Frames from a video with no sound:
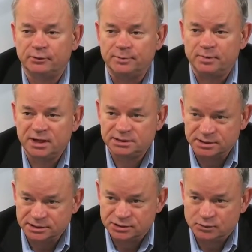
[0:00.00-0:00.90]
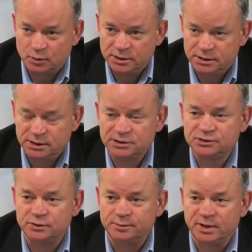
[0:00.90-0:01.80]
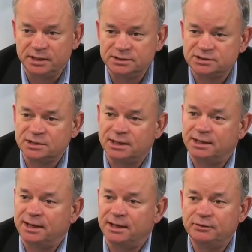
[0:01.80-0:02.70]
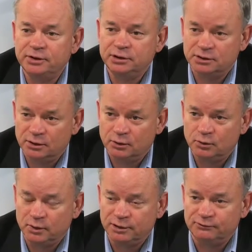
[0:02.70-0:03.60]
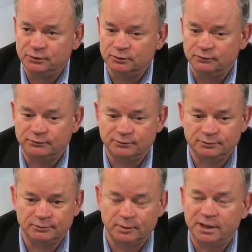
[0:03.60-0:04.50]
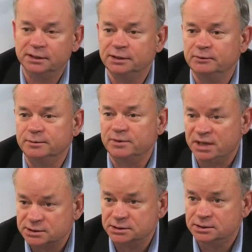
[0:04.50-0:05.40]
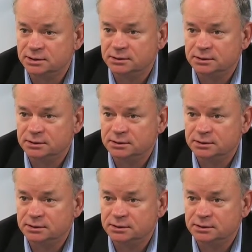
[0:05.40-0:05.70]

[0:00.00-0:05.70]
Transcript: repentance. What is repentance? How do you know if you've really repented?